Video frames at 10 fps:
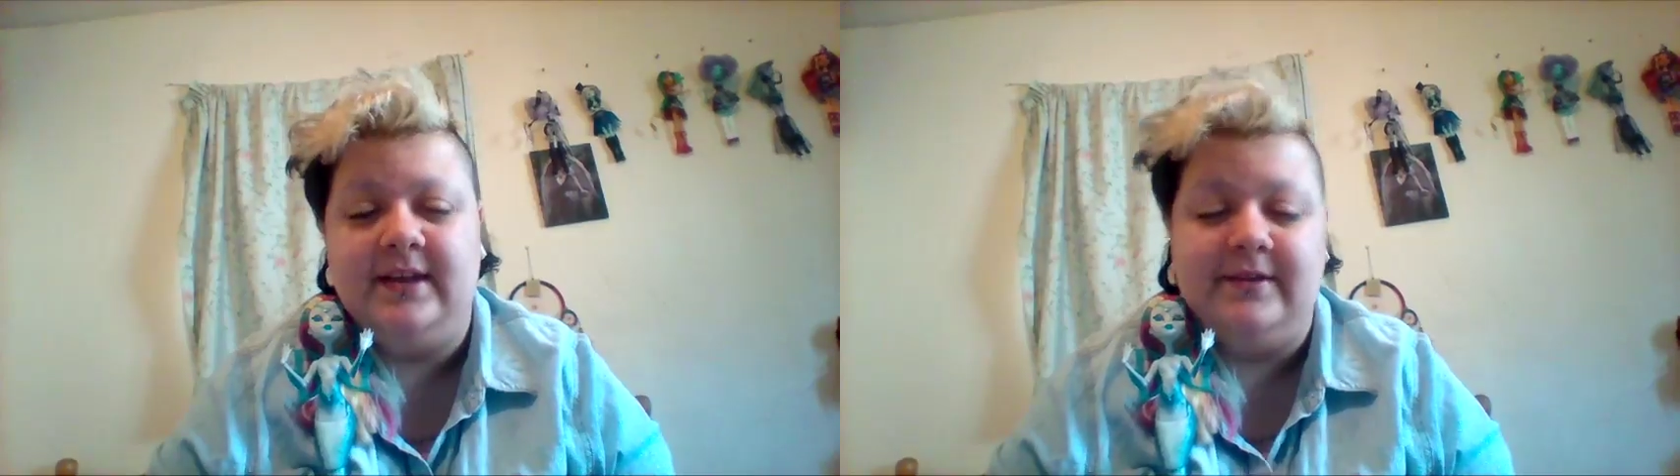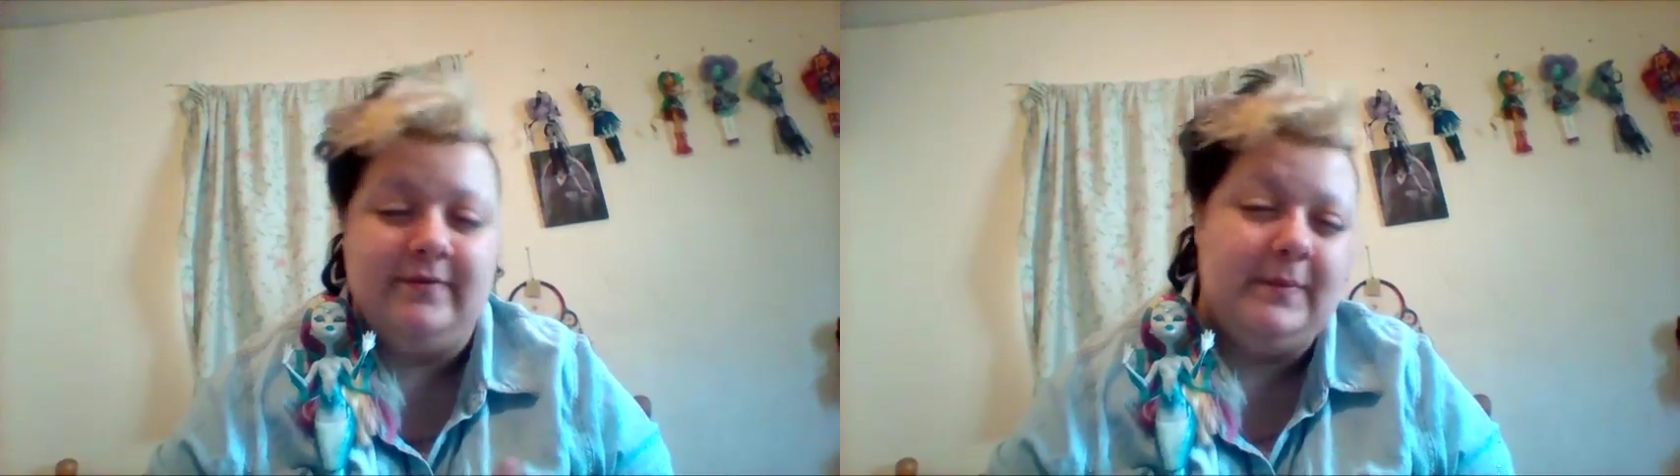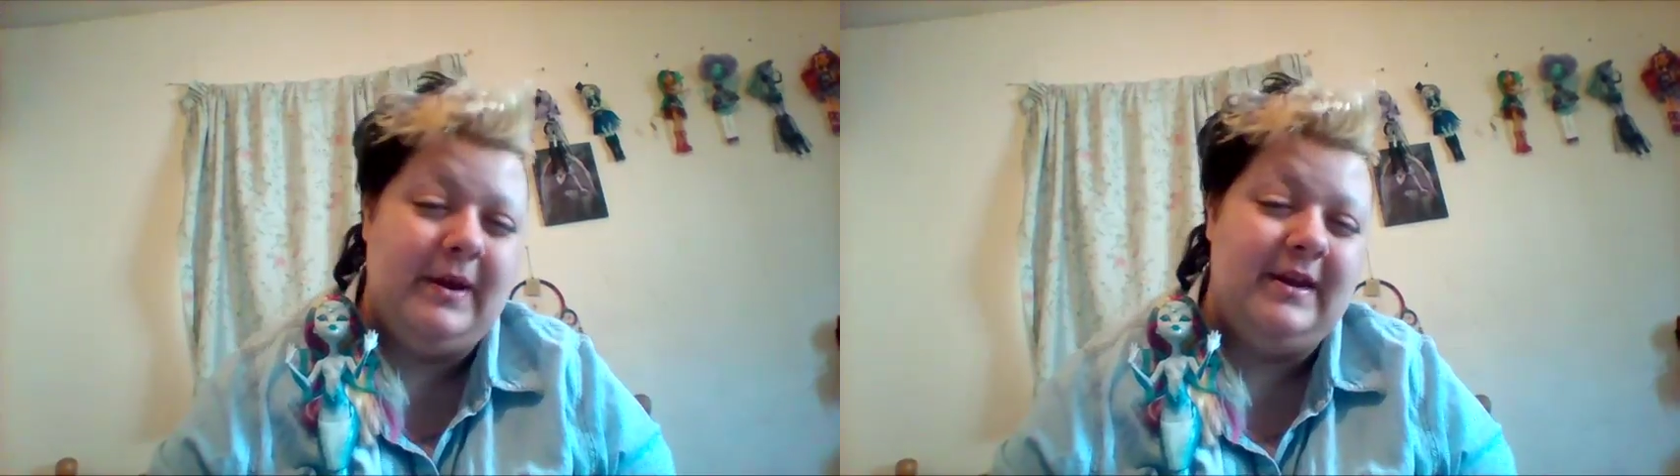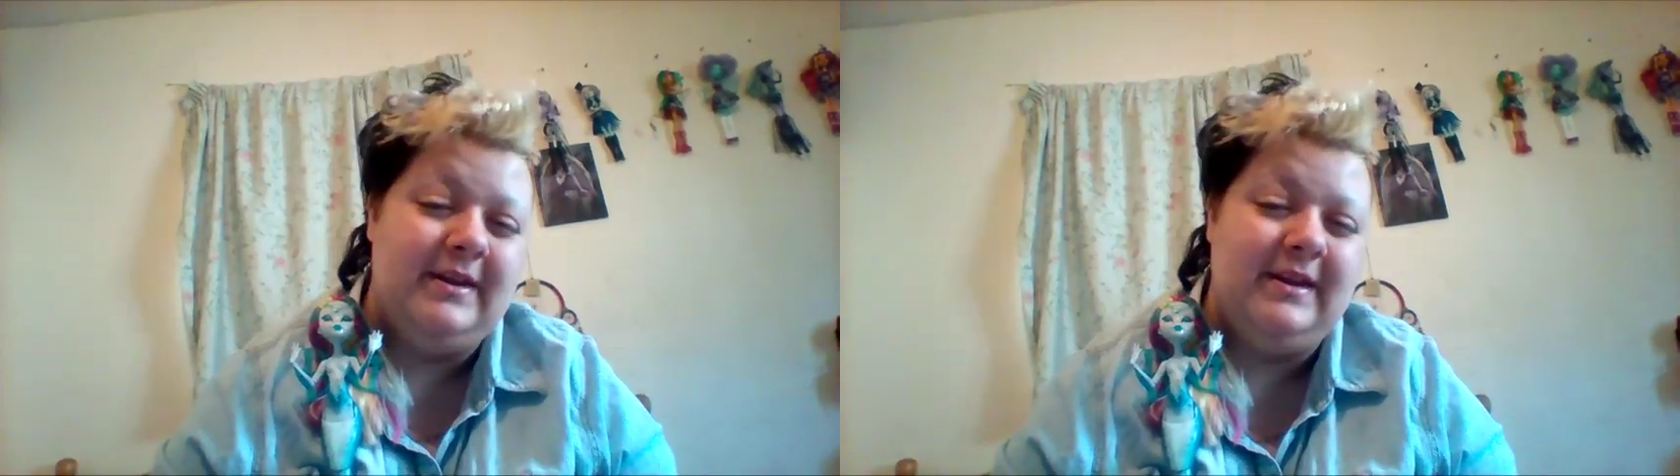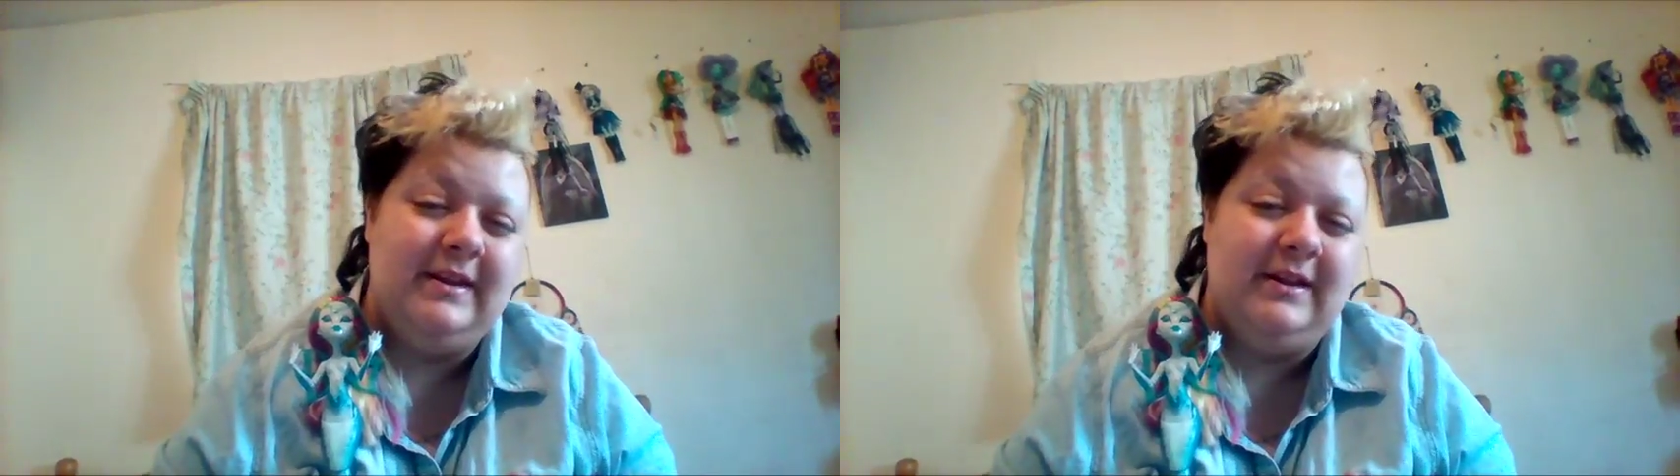then repainting
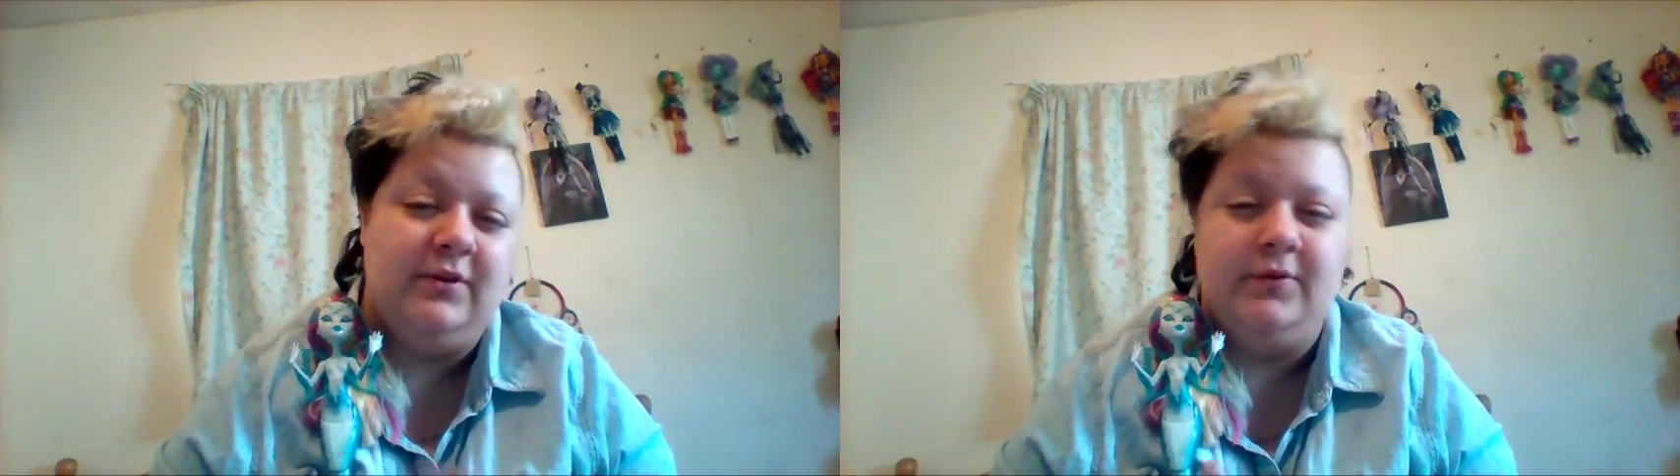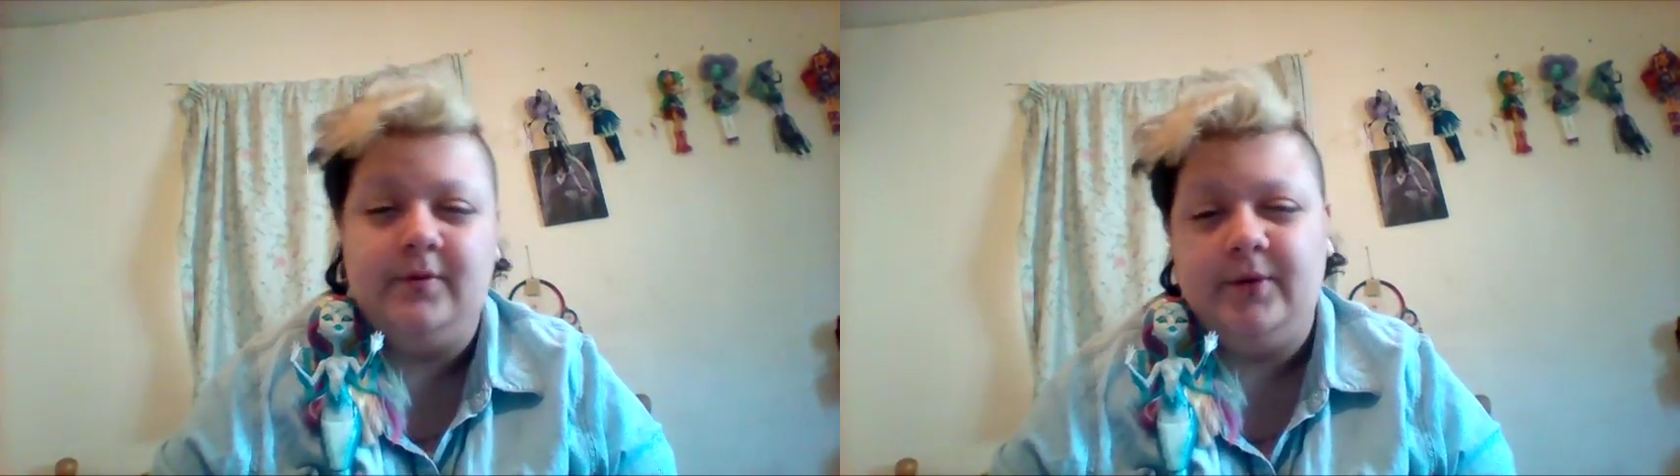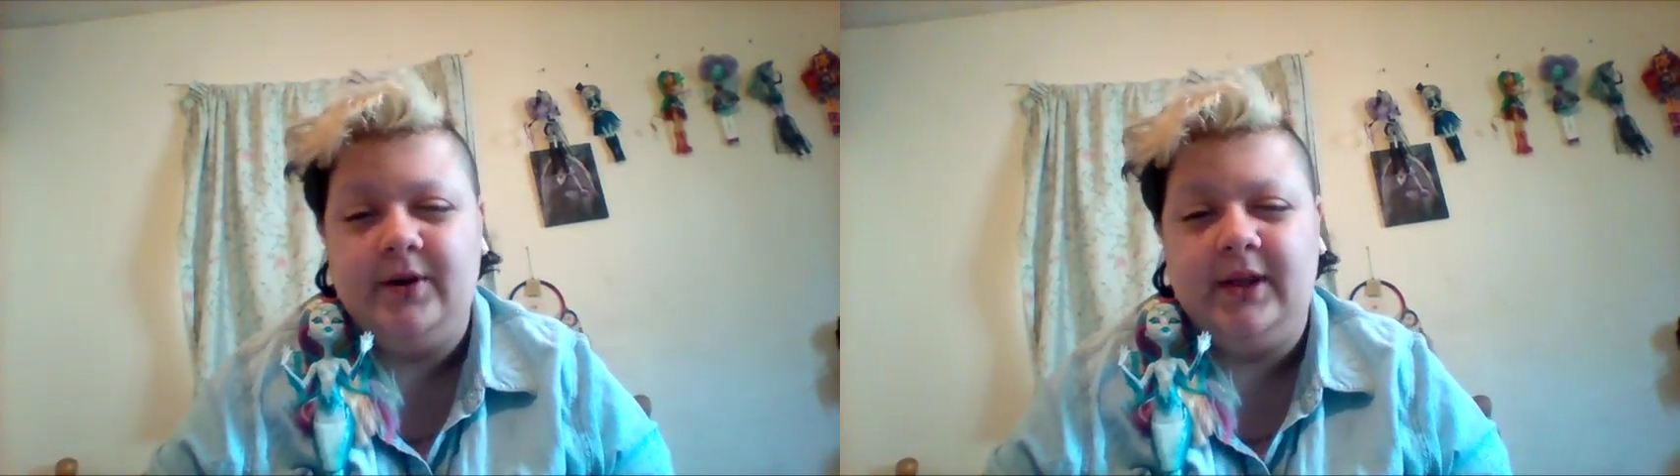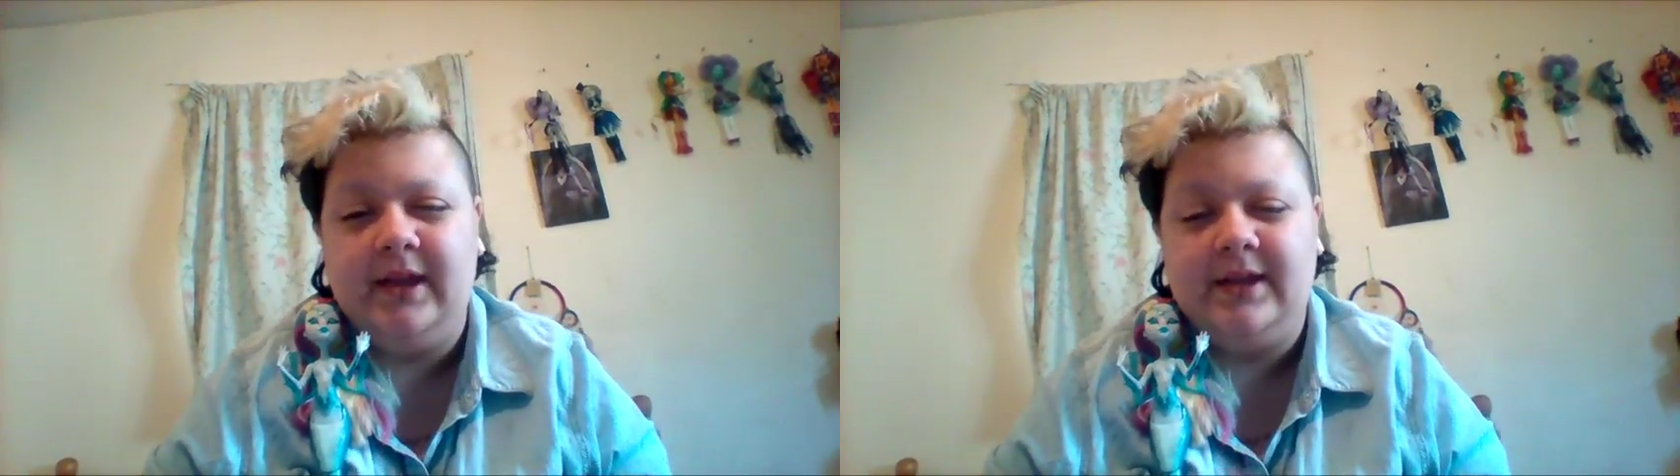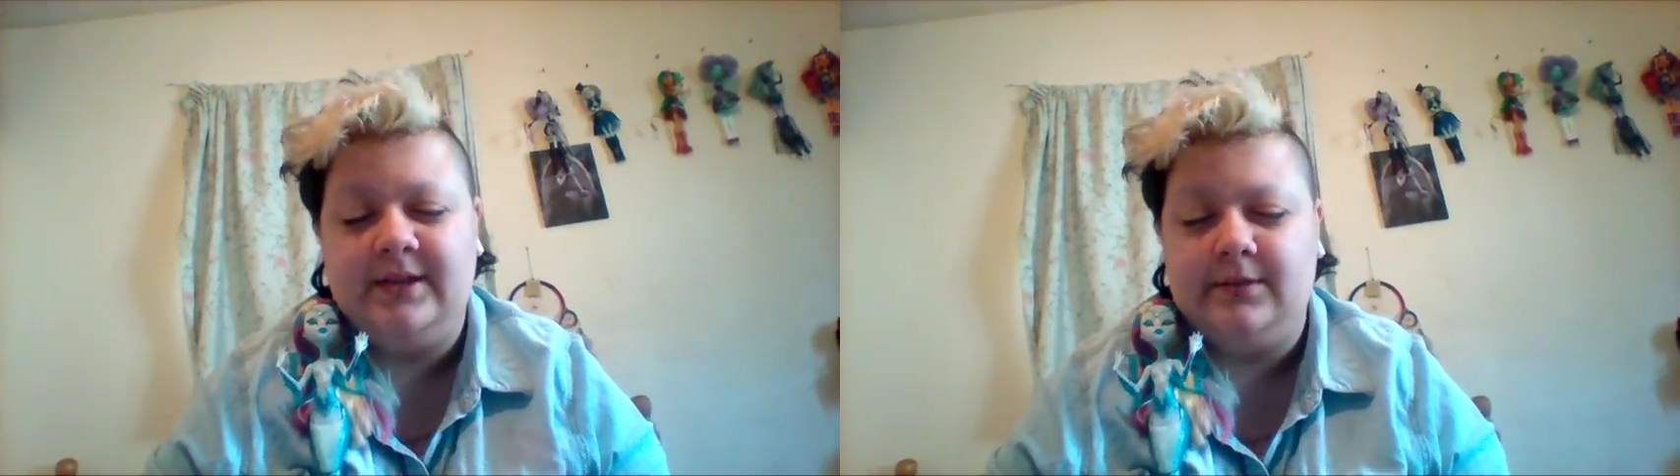it, then doing the body,
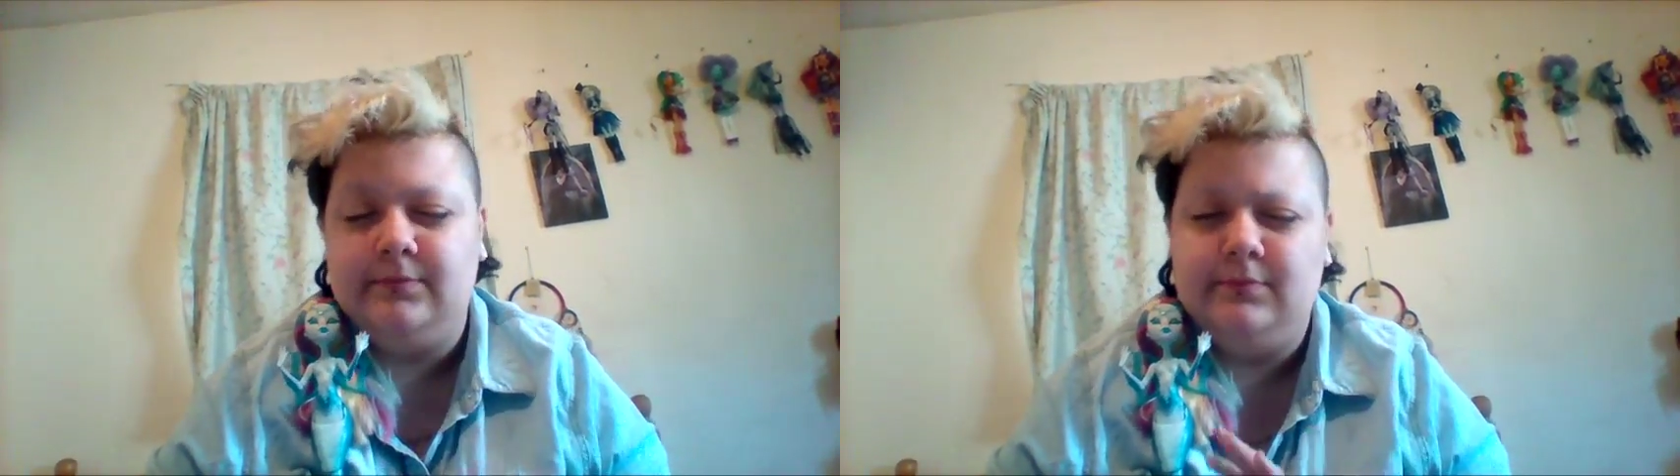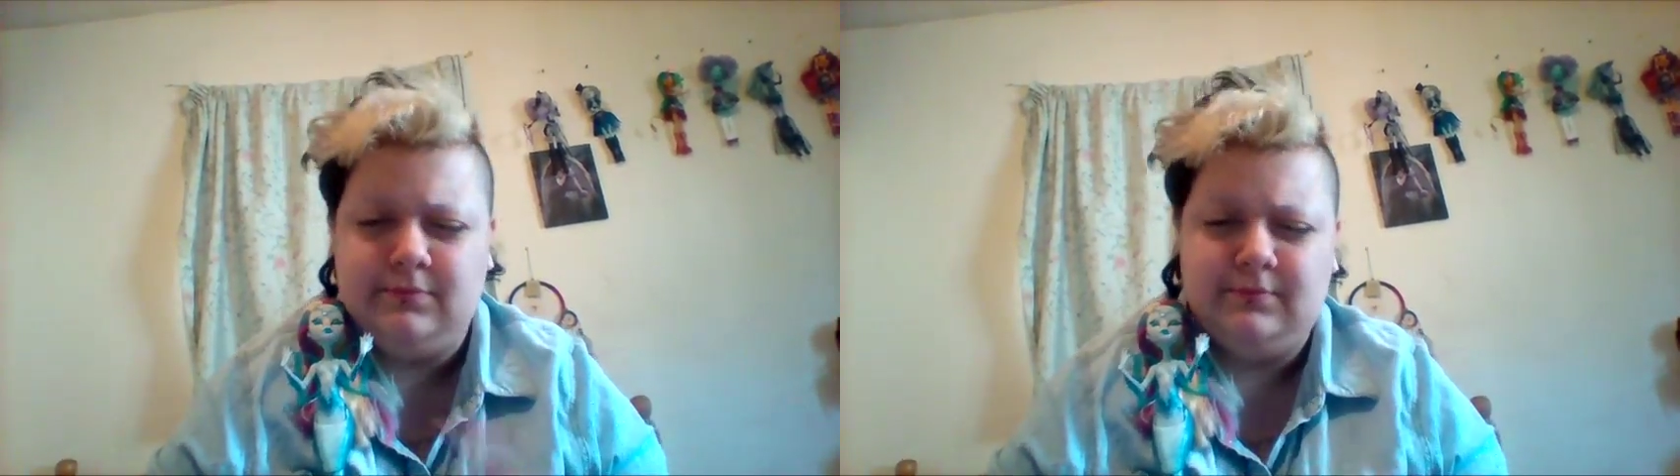and